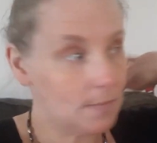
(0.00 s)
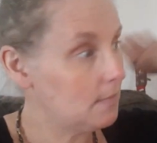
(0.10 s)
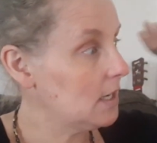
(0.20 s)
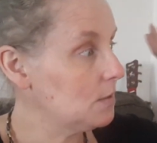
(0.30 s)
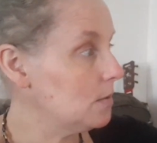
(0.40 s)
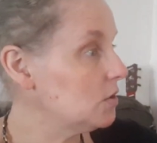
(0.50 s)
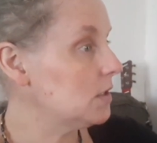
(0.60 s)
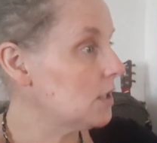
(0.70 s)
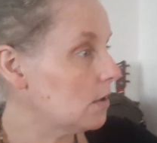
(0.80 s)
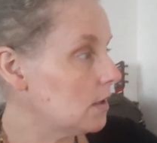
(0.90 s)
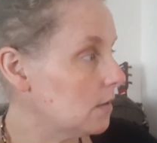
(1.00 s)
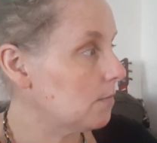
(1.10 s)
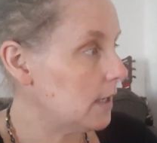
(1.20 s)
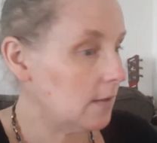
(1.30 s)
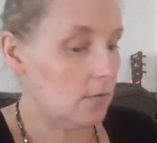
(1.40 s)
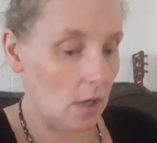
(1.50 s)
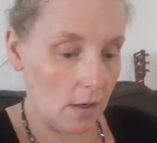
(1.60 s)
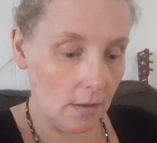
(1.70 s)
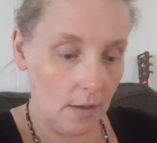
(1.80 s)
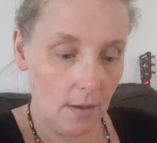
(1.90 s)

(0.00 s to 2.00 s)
might as well just start another reading vlog.